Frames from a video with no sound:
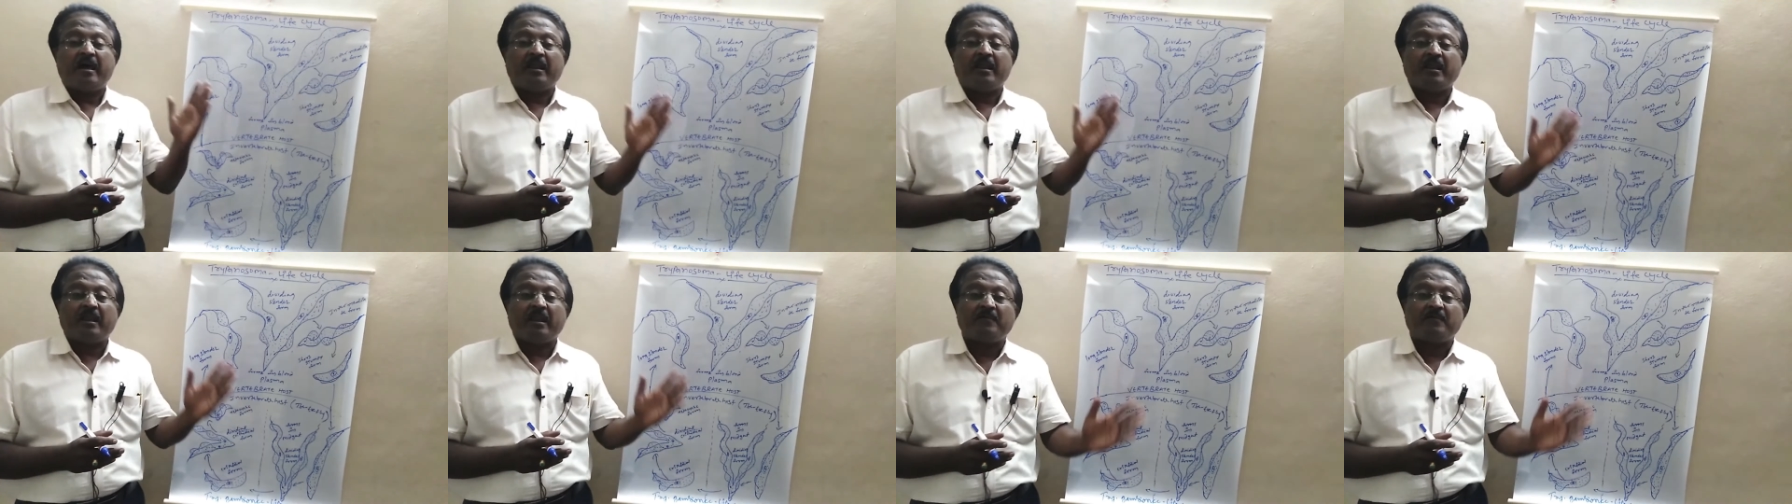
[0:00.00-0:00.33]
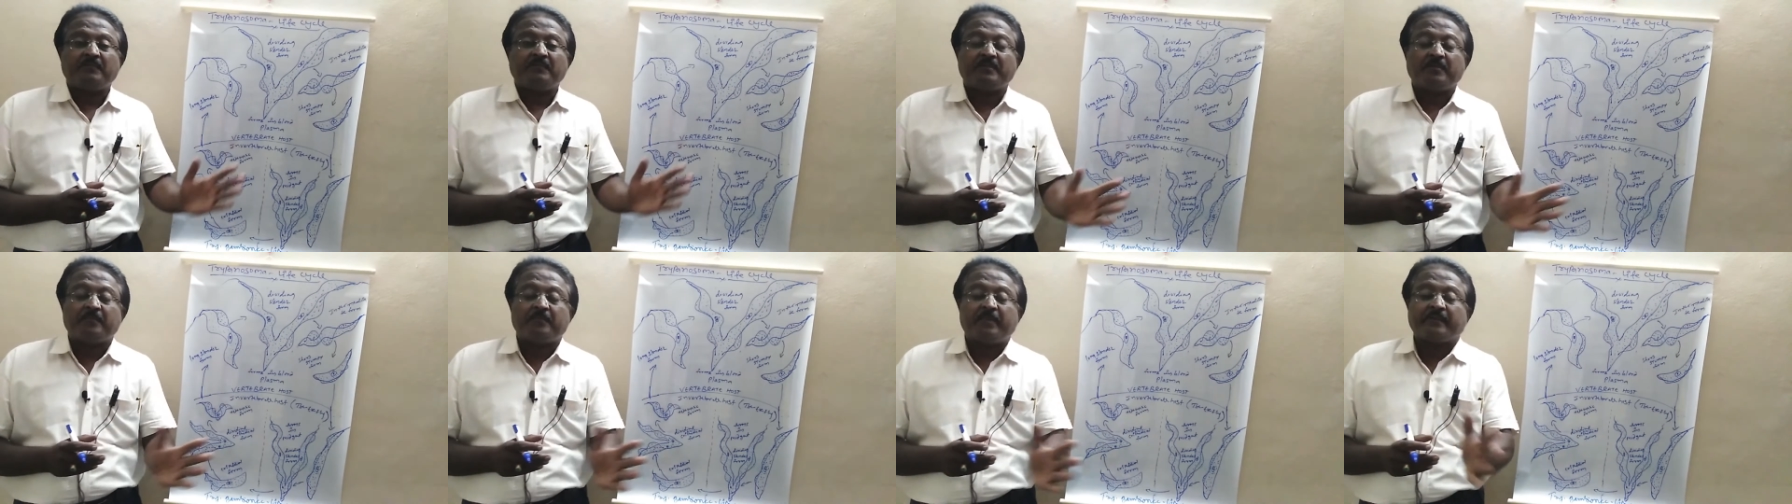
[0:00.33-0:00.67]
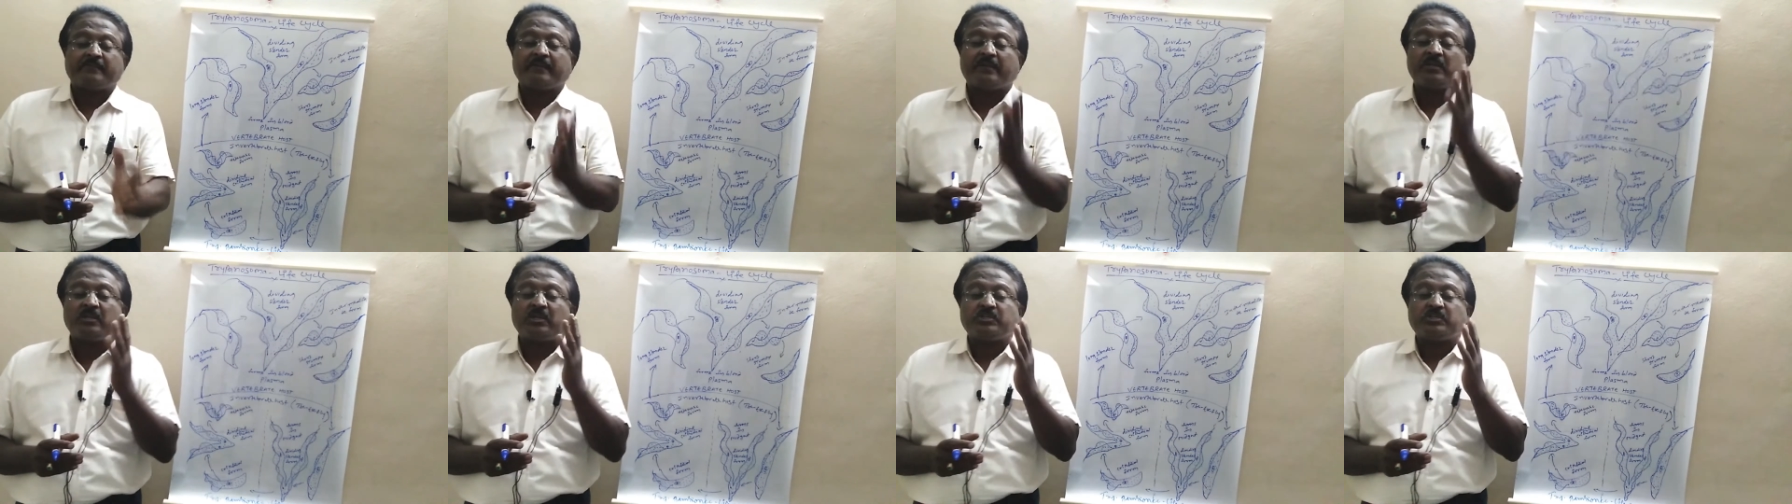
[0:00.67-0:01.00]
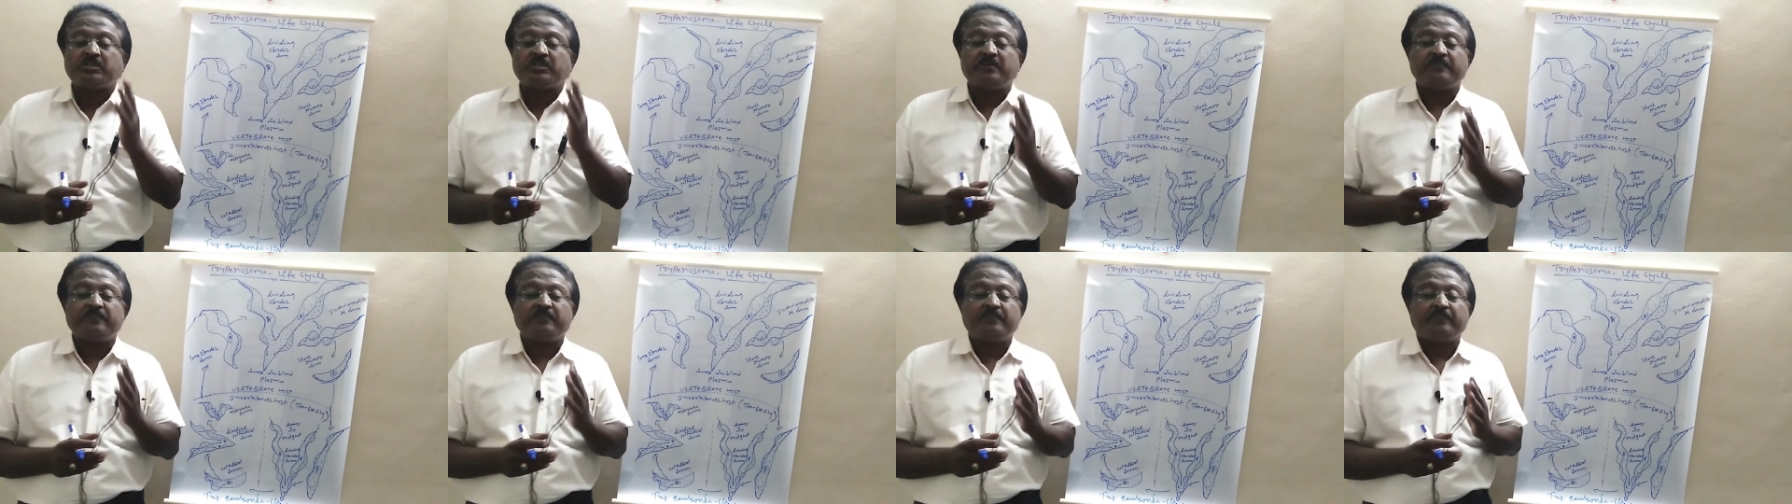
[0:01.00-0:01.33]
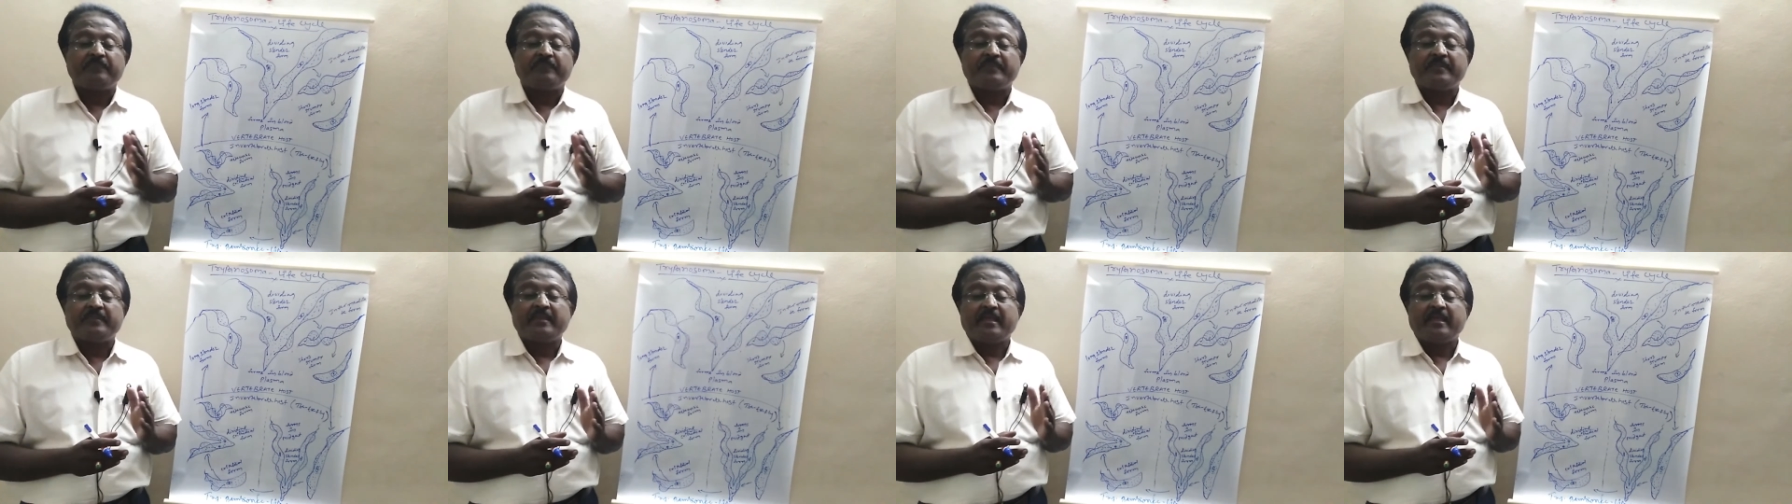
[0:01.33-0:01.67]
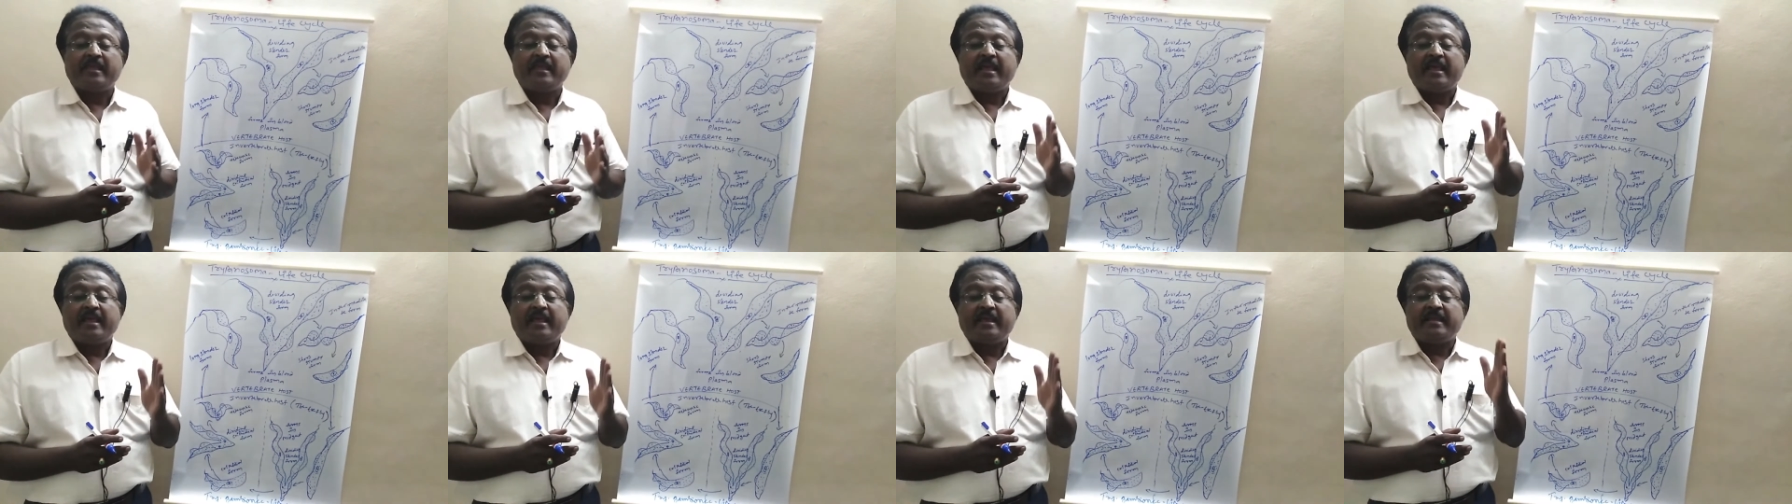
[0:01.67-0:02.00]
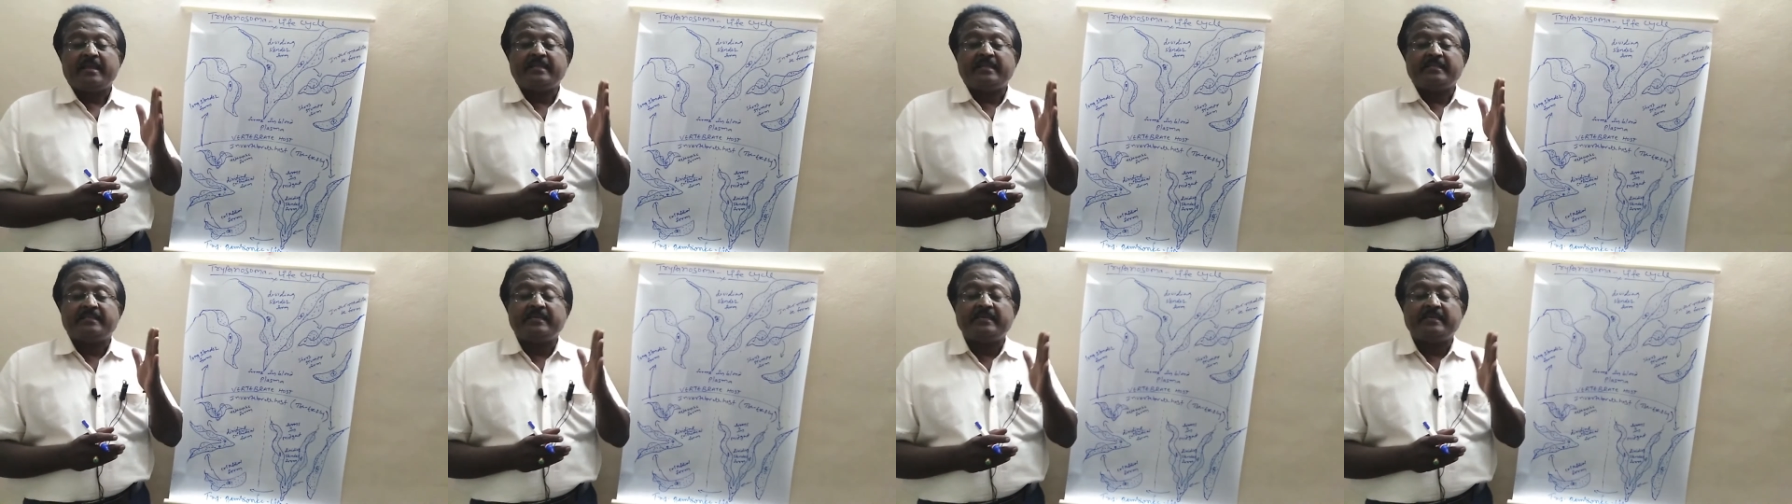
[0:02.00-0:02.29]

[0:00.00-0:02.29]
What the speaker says: along with the blood circulation in